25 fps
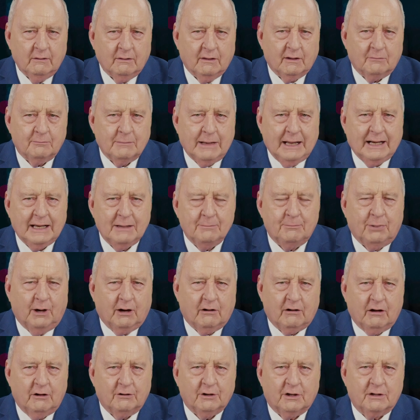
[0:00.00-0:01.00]
that money
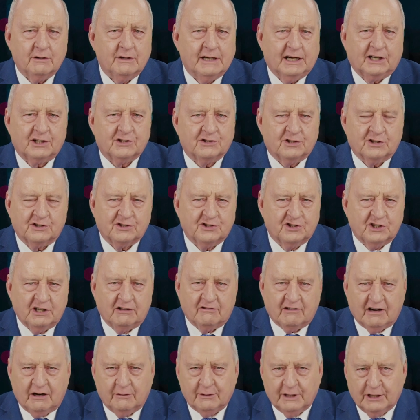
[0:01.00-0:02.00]
borrowed at next to
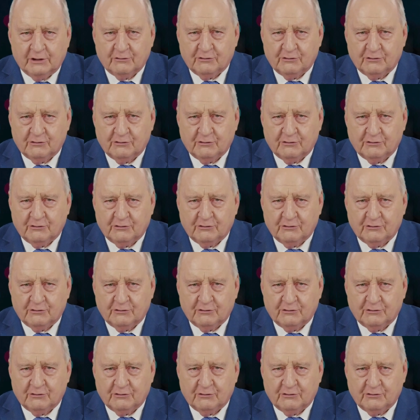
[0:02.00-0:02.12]
zero